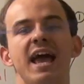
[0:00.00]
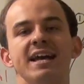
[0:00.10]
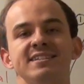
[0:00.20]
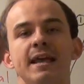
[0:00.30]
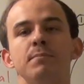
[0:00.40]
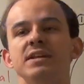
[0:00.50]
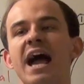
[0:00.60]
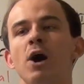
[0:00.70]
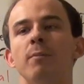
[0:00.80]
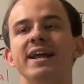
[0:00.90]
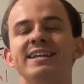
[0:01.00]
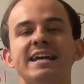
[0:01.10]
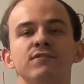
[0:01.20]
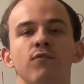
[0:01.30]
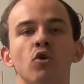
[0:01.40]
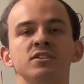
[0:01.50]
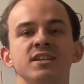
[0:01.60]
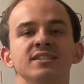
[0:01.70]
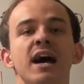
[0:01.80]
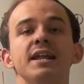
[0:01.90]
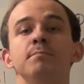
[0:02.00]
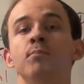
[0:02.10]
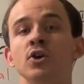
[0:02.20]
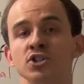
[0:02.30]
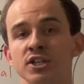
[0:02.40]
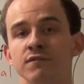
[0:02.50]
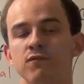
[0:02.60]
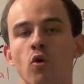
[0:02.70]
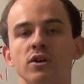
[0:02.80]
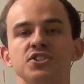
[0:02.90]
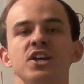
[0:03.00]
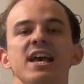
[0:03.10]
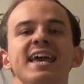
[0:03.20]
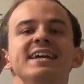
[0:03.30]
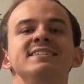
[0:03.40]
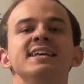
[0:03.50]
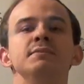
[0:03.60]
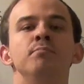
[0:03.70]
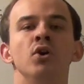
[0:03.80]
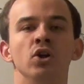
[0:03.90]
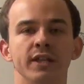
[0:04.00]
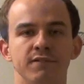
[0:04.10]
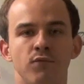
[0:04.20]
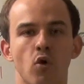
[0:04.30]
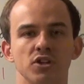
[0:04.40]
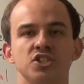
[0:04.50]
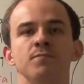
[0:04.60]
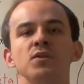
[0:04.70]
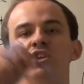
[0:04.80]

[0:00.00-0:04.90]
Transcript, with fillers: except now my net force is not a pushing force, it's a pulling force.